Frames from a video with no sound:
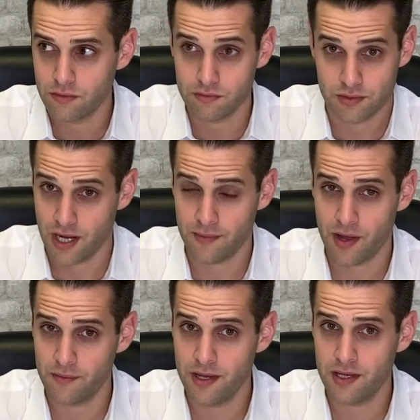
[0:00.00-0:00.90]
It's not
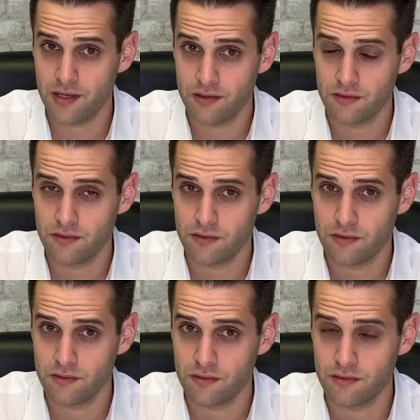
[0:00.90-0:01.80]
about me.
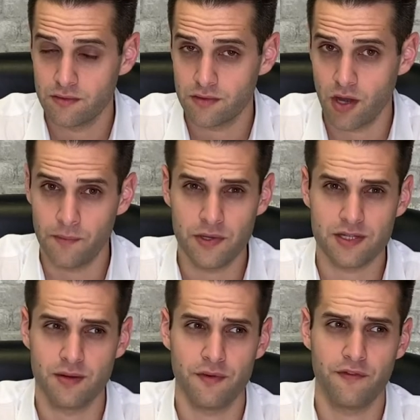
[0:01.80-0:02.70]
Company's
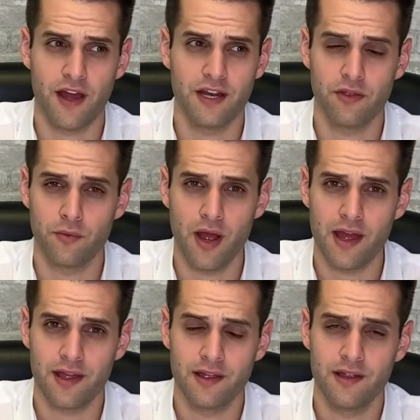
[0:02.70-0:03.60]
going to be fine either
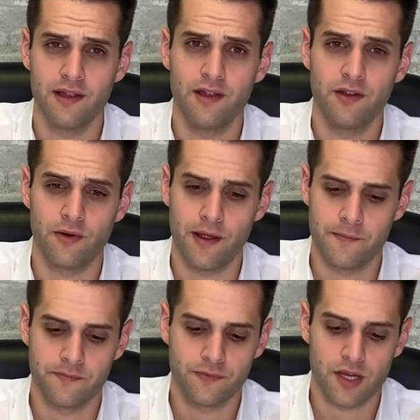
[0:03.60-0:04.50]
way, right?
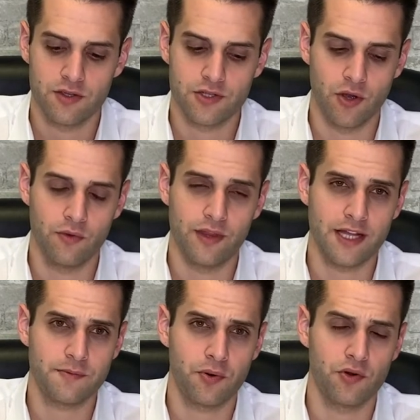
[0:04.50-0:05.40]
So
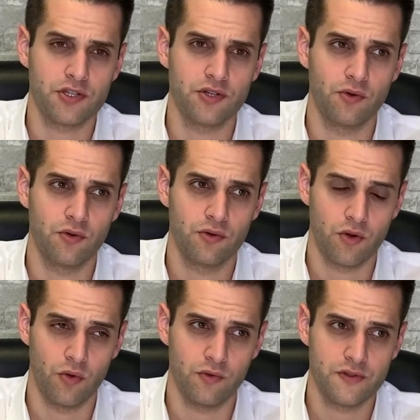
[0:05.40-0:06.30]
that's personal
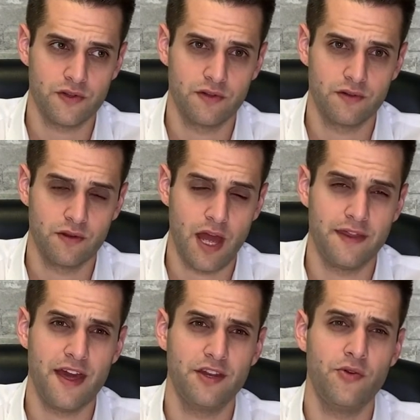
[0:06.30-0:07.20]
goals.
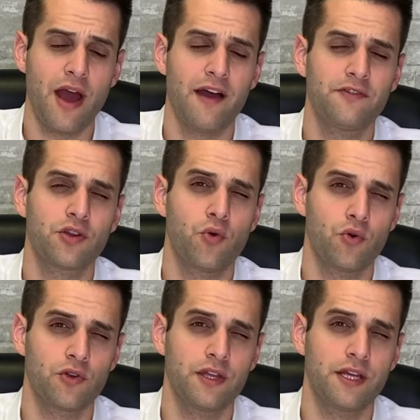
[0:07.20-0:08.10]
And then you have the
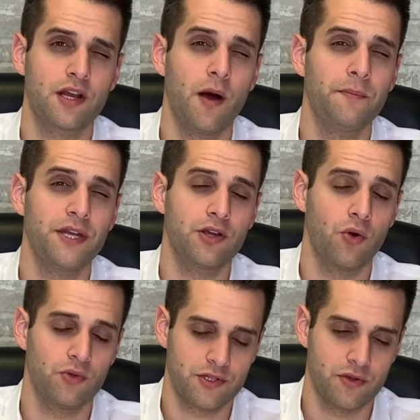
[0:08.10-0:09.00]
quarterly company
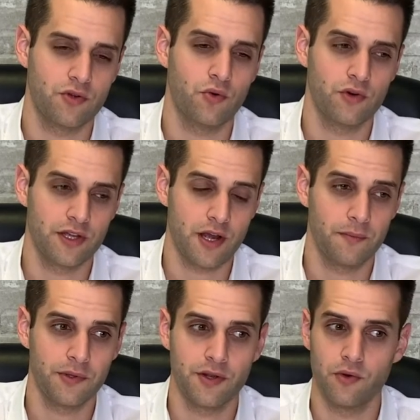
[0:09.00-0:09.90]
goals. So quarterly
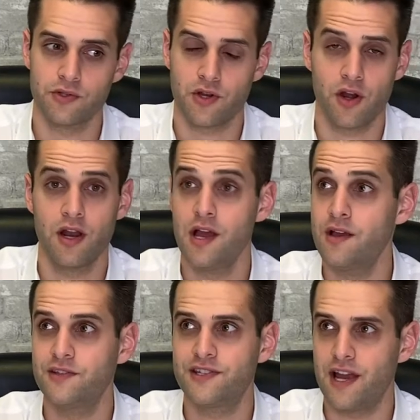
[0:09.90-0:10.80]
company goals are
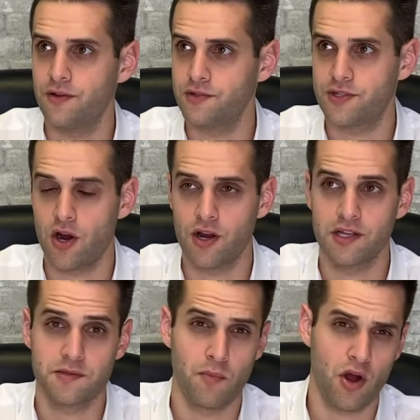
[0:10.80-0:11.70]
sales
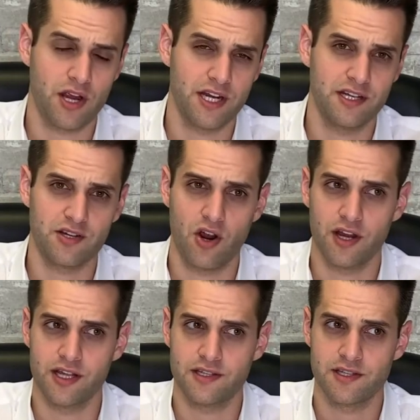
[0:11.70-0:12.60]
targets, marketing
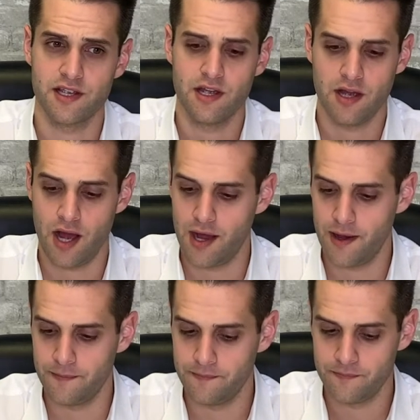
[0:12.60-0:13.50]
targets.
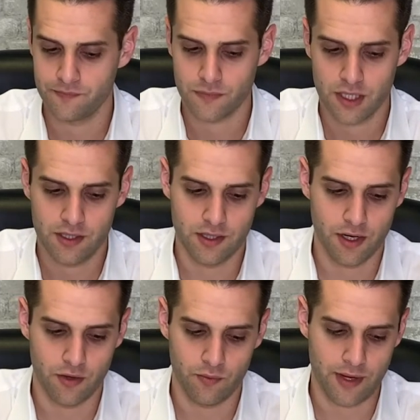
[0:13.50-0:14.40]
Um, you
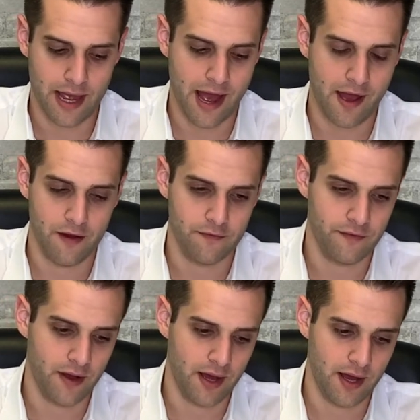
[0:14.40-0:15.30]
know, we
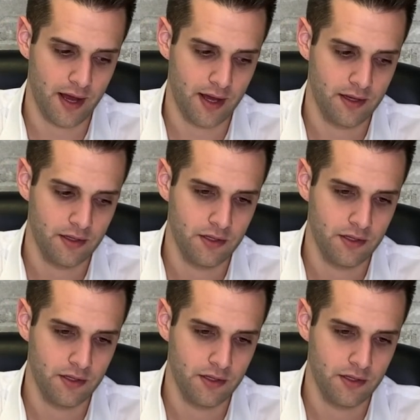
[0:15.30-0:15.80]
have, uh,